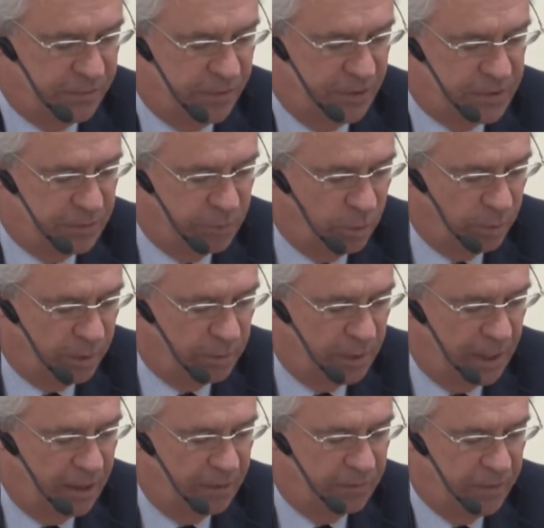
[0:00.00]
first of all, we
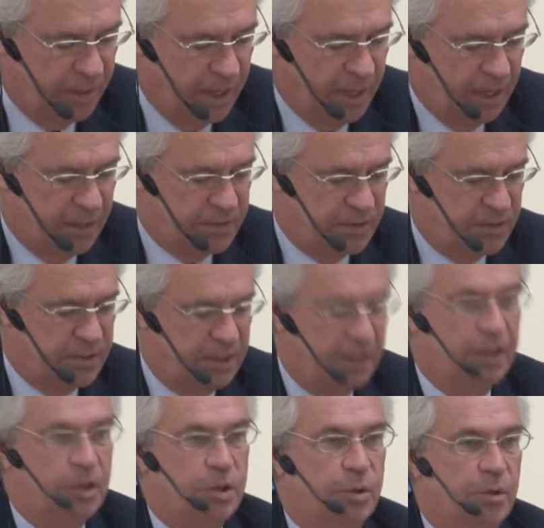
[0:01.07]
will have
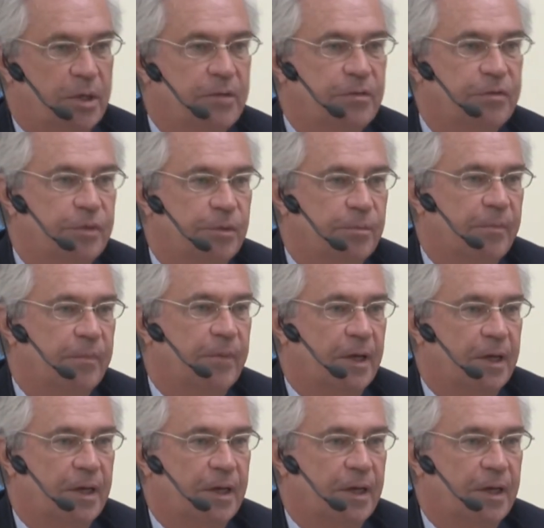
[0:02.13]
Cecilia Julin from